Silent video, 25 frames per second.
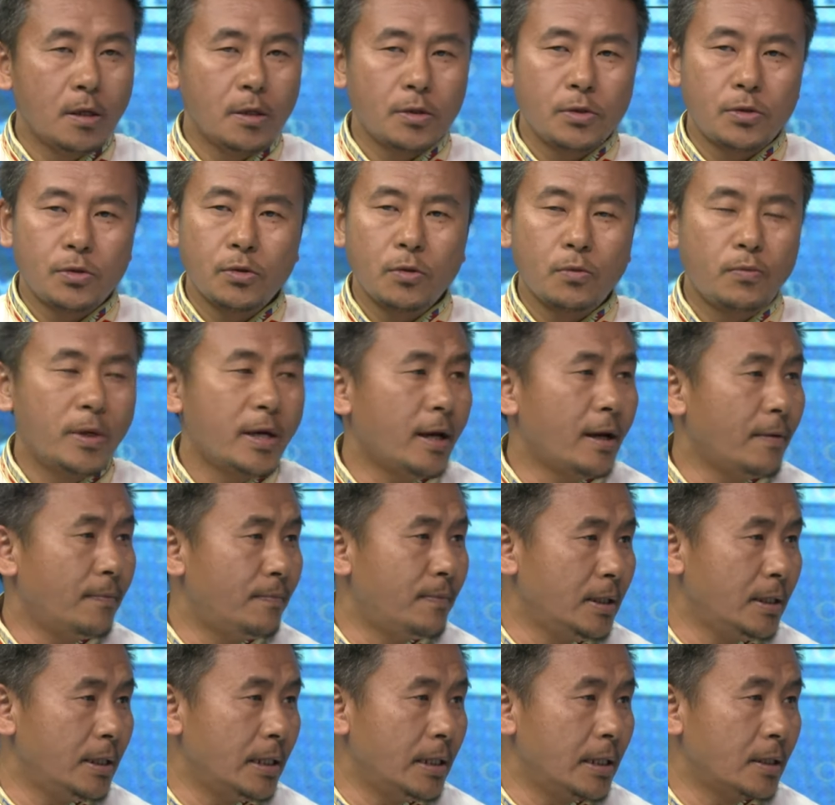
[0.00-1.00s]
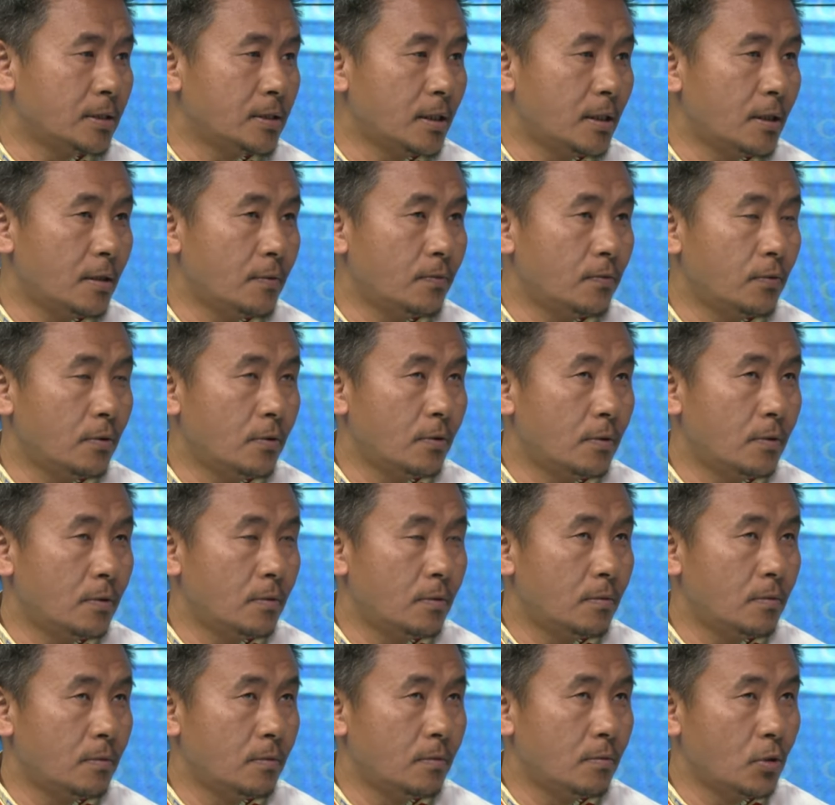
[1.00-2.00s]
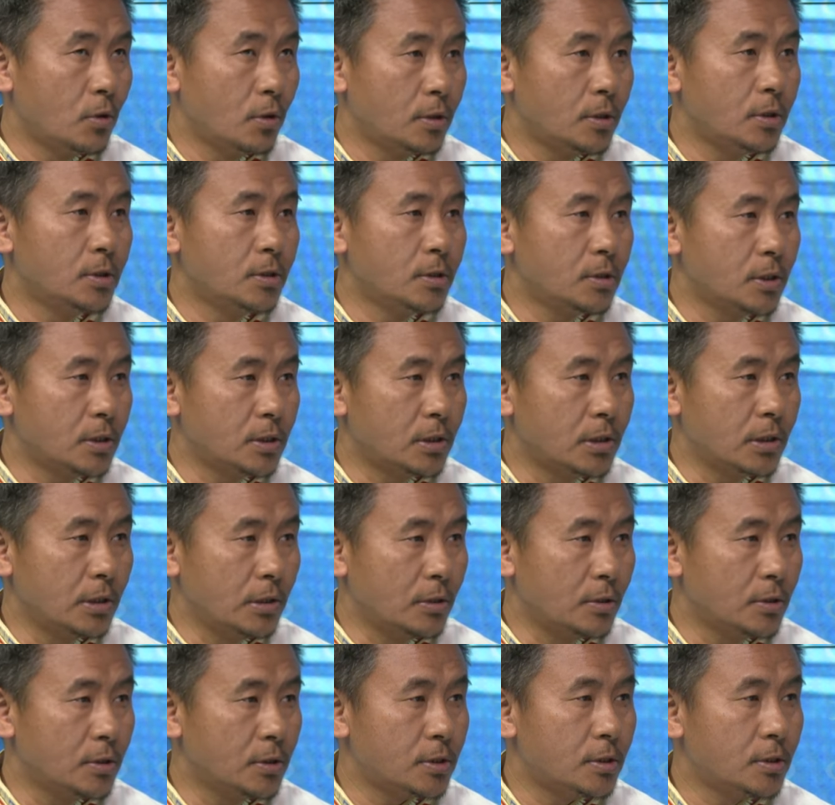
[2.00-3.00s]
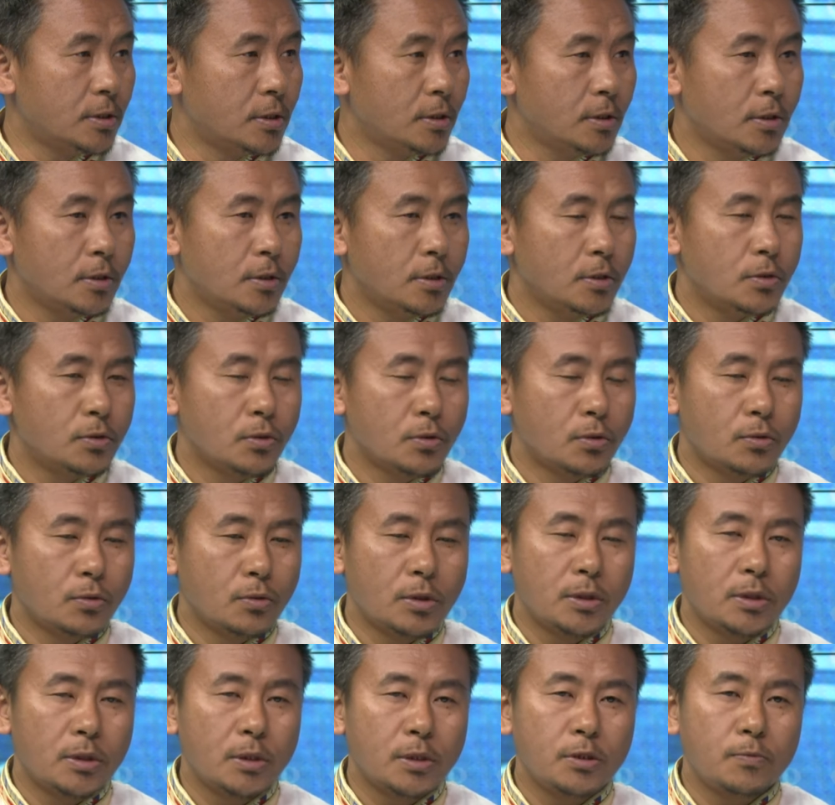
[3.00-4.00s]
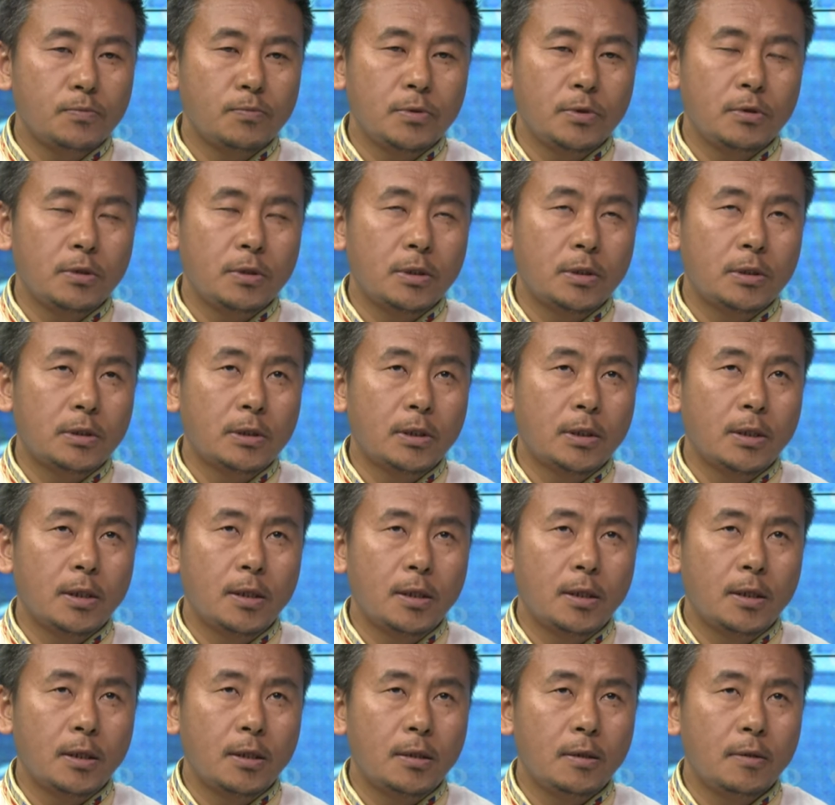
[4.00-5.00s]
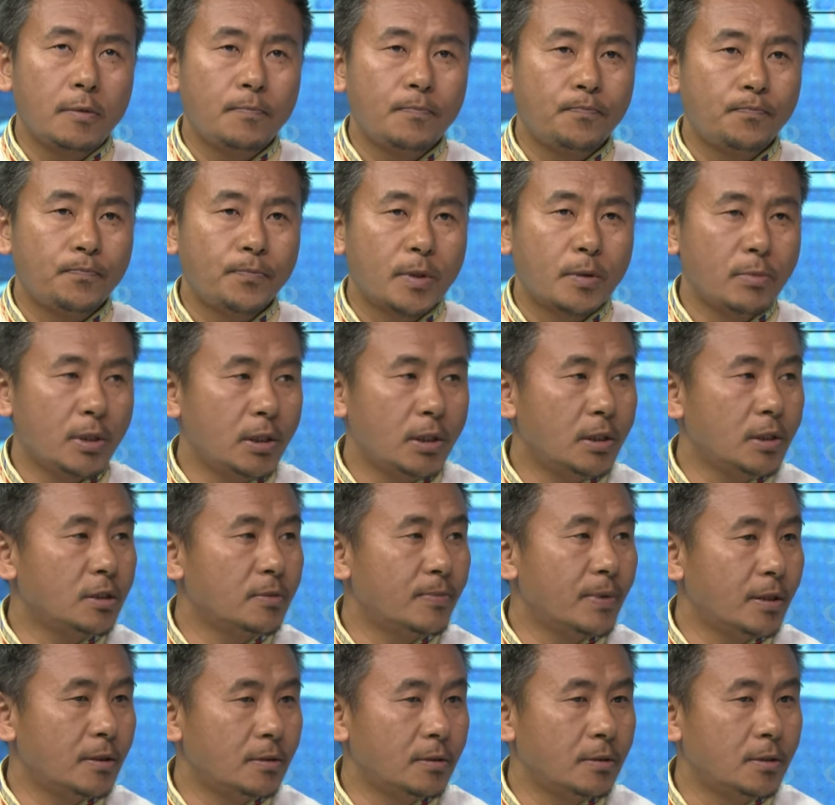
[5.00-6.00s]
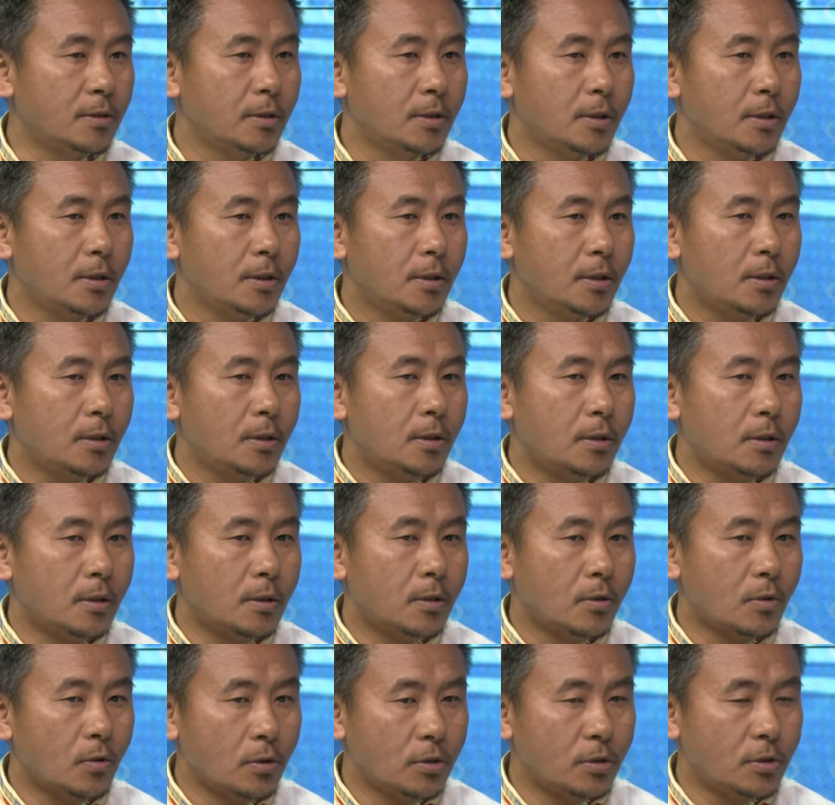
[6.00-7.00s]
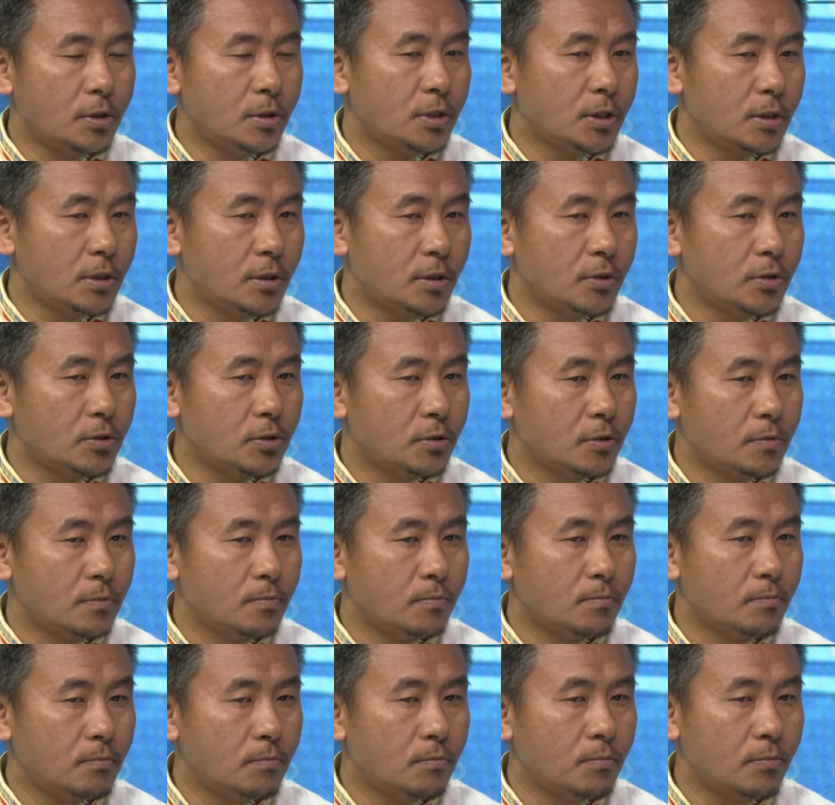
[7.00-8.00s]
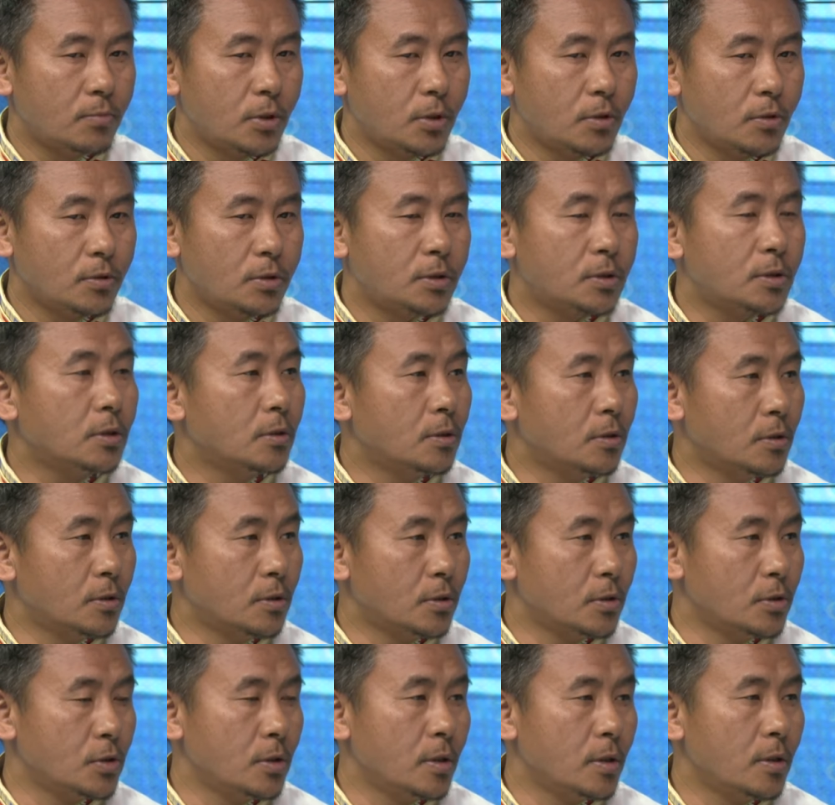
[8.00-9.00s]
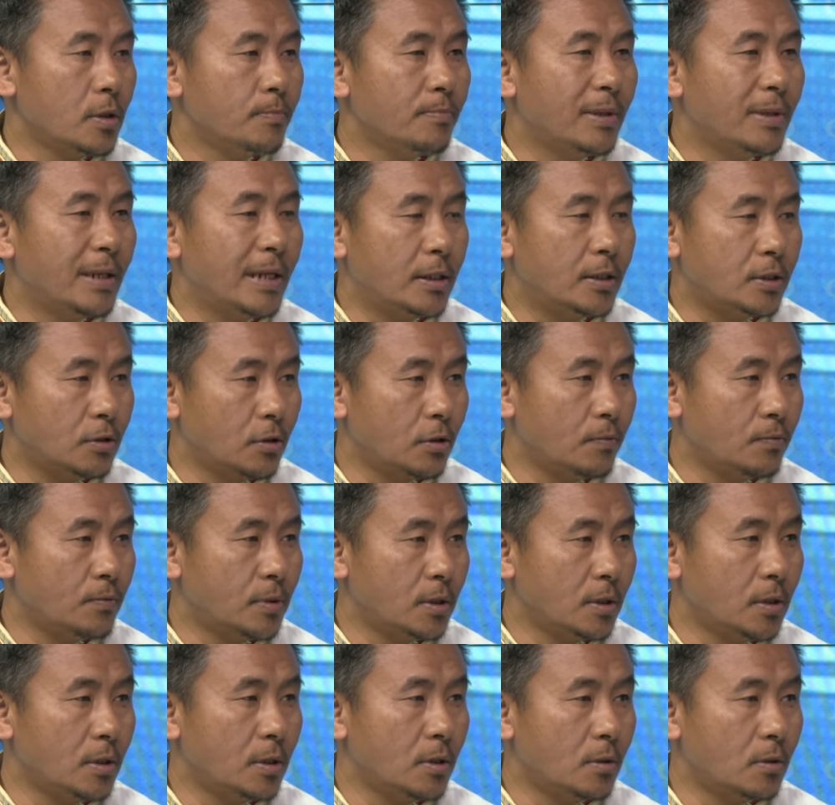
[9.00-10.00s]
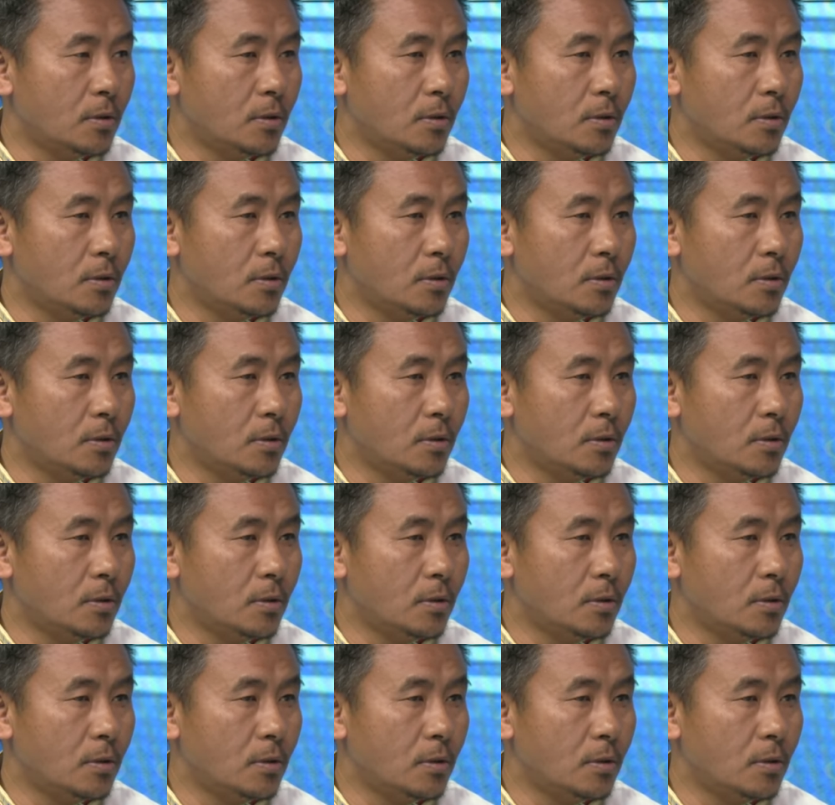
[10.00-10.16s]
So we have been in exile for more than 60 years. So during this period, many Tibetan older generation brought plenty of the